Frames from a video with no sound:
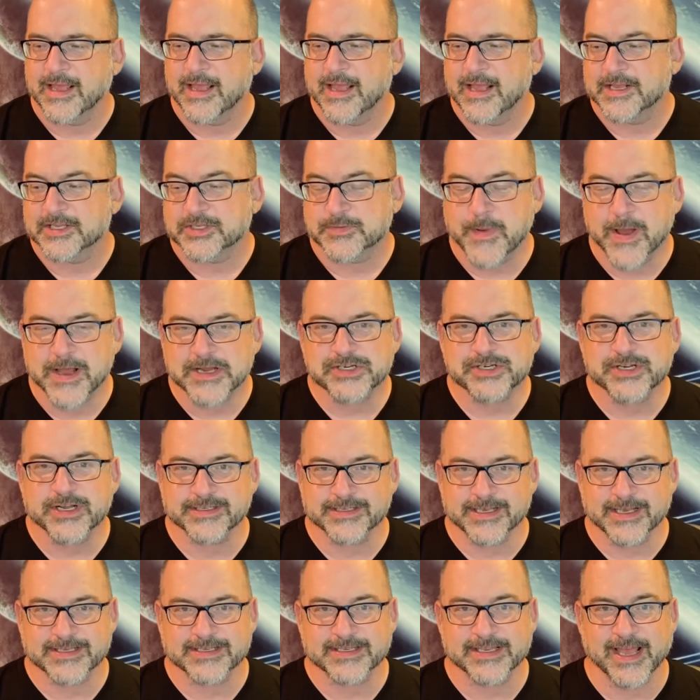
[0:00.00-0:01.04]
especially as
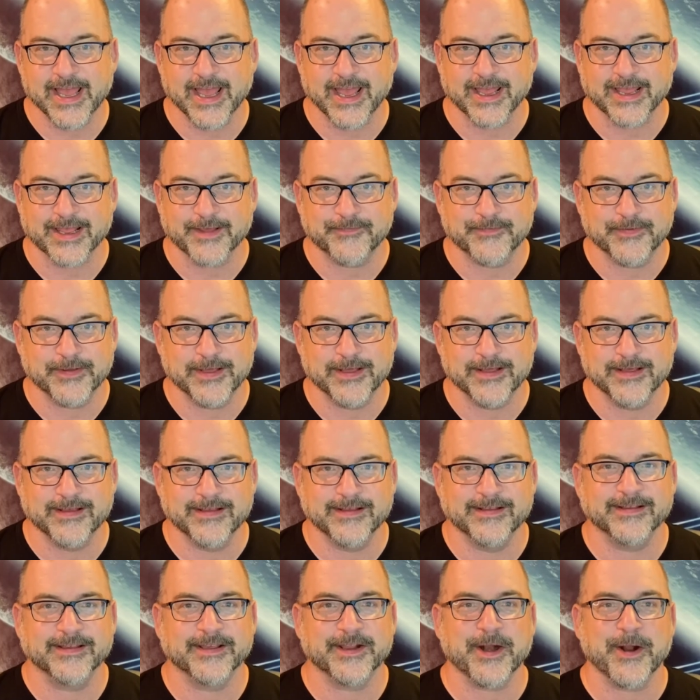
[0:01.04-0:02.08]
I say,
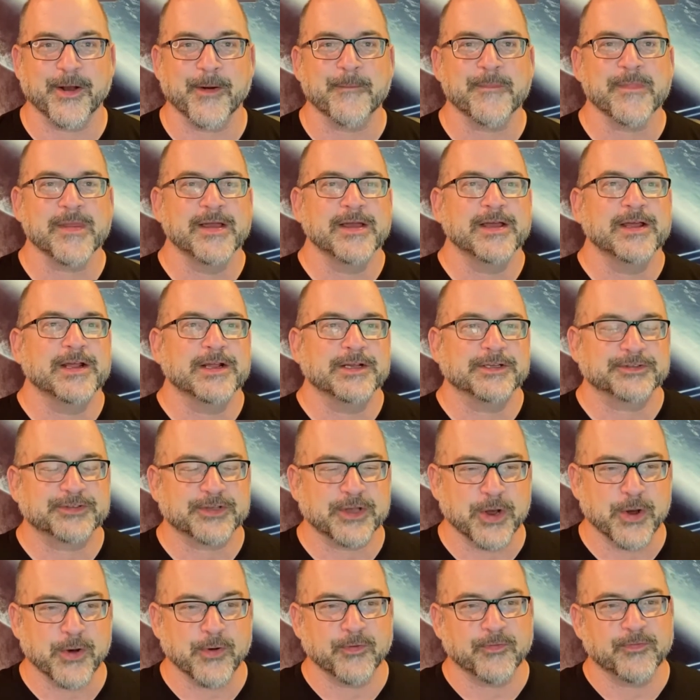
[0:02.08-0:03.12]

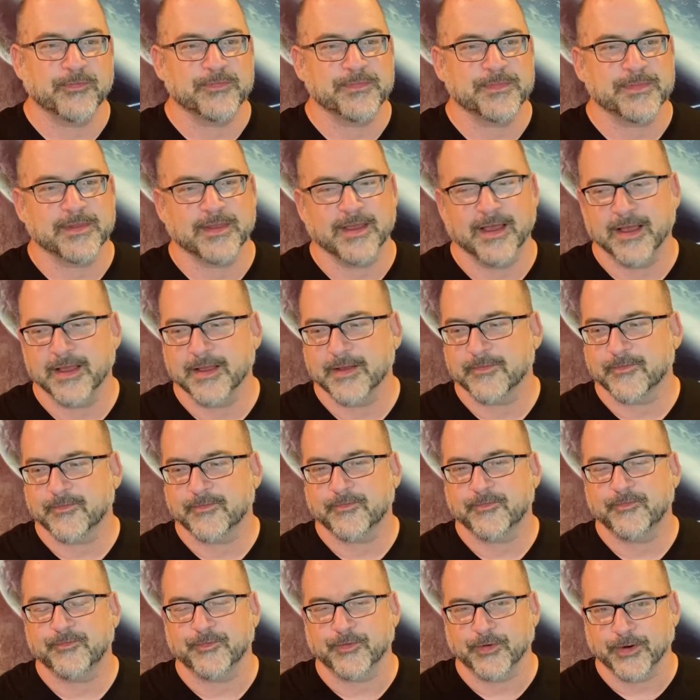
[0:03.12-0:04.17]
so
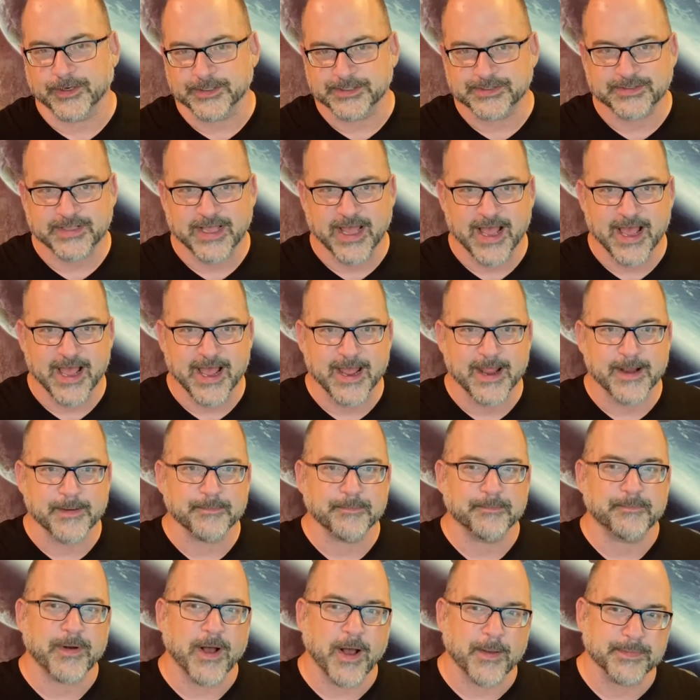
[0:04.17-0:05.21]
first
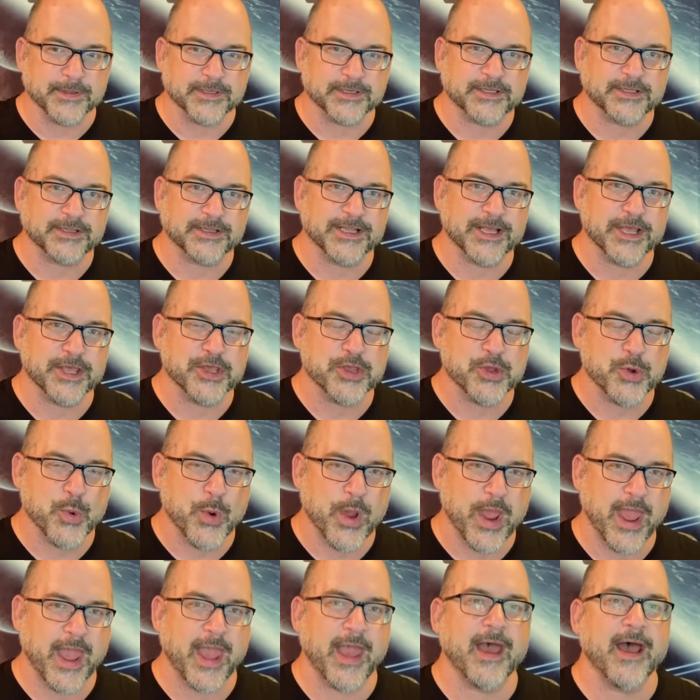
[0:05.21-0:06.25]
time publicly you
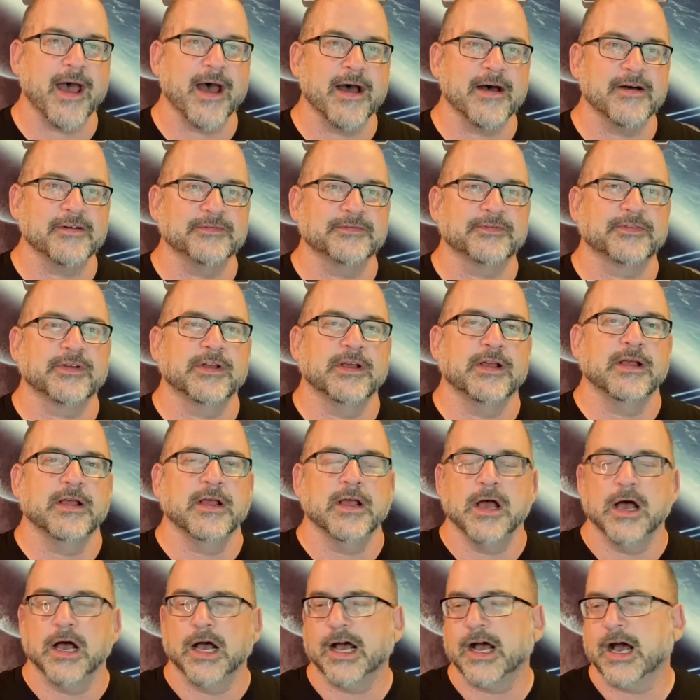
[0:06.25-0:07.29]
have
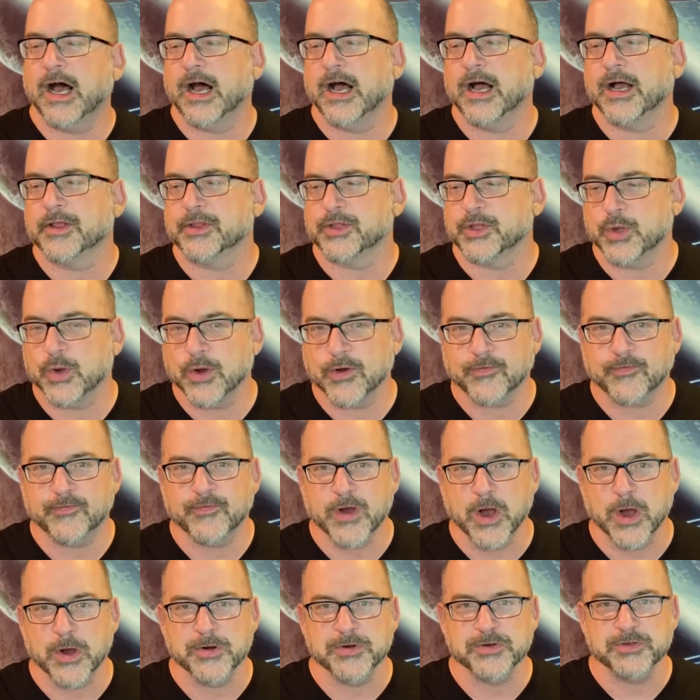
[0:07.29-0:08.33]

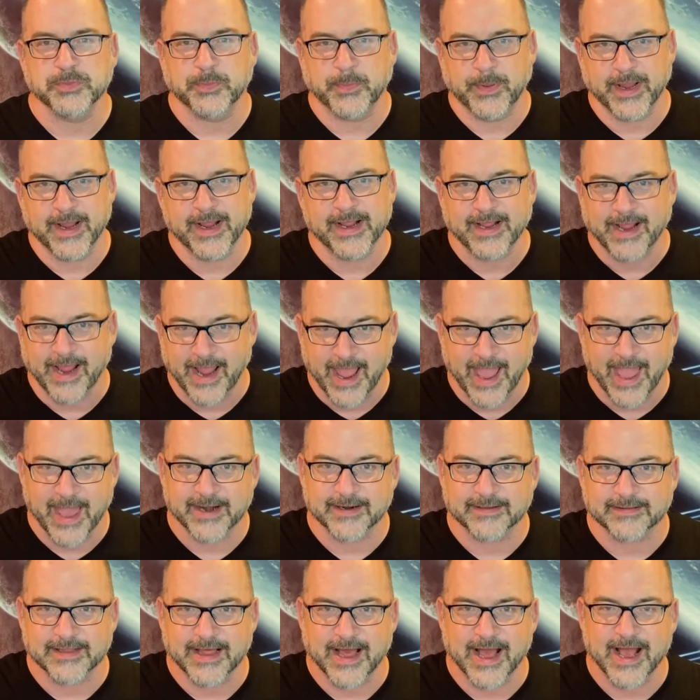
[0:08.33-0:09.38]
UFOs being
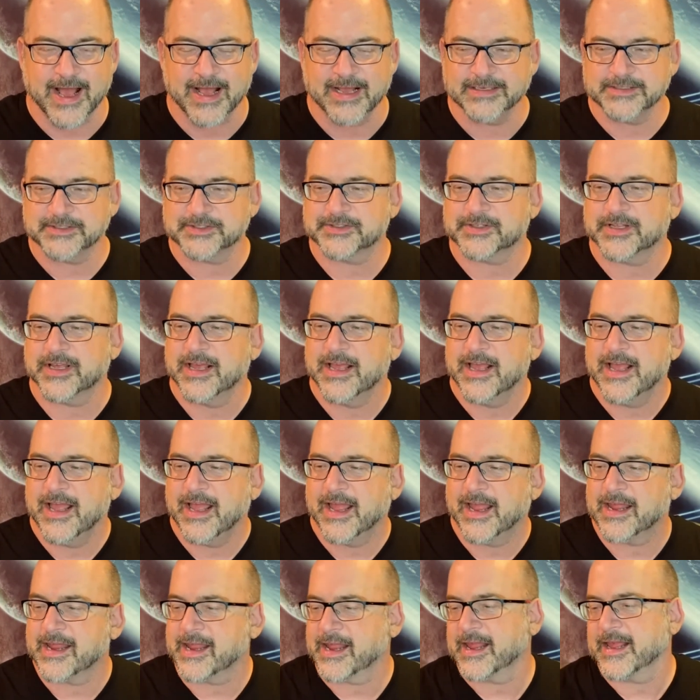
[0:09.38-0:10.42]
analyzed,
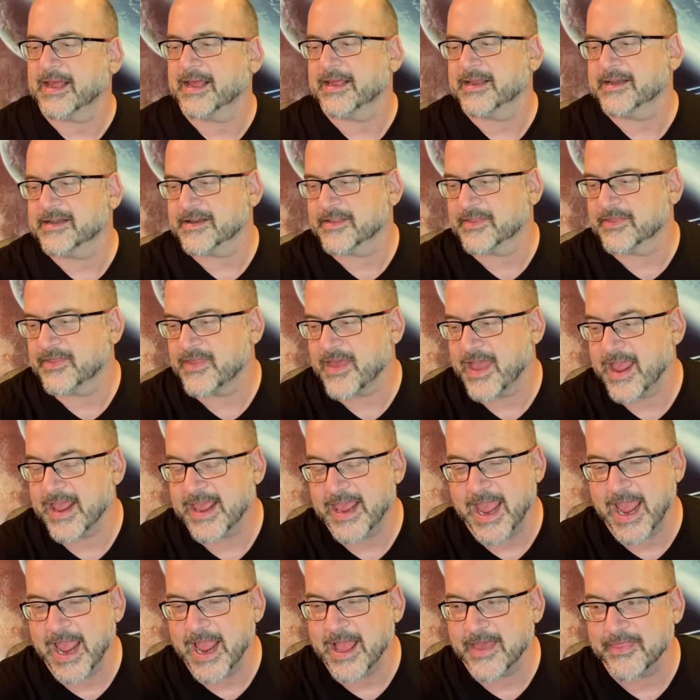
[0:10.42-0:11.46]
and
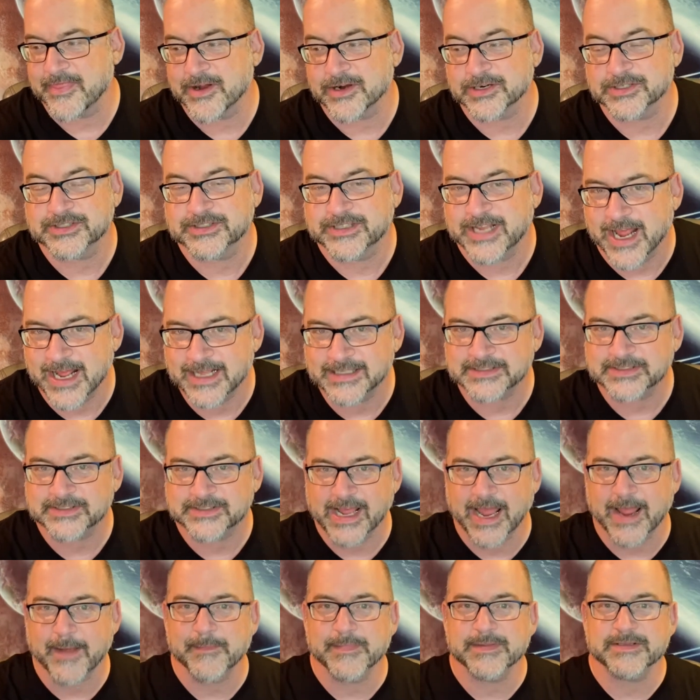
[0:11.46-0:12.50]
there's 10
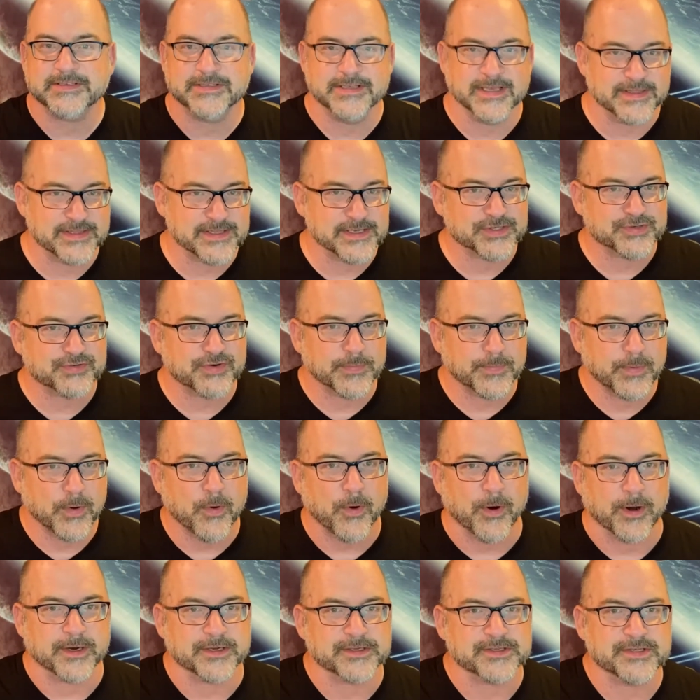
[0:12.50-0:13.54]
statements in this
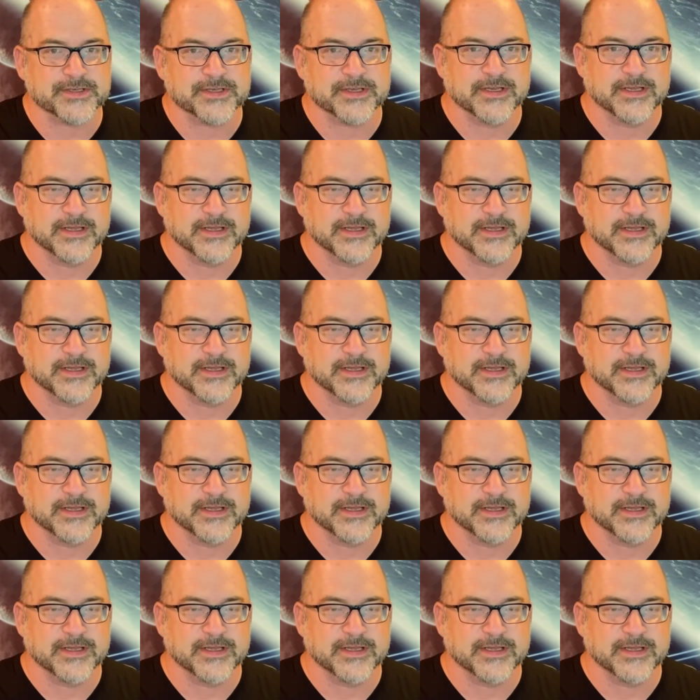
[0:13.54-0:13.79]
report